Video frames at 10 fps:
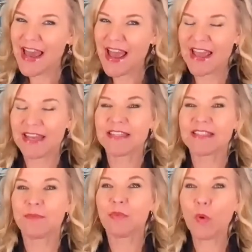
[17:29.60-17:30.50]
And it's
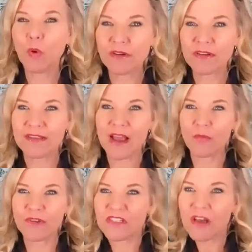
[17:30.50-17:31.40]
important that
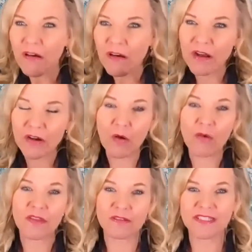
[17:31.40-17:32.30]
we tug on all
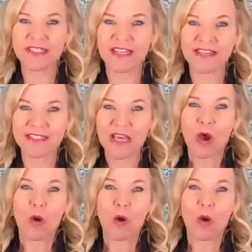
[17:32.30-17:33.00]
those things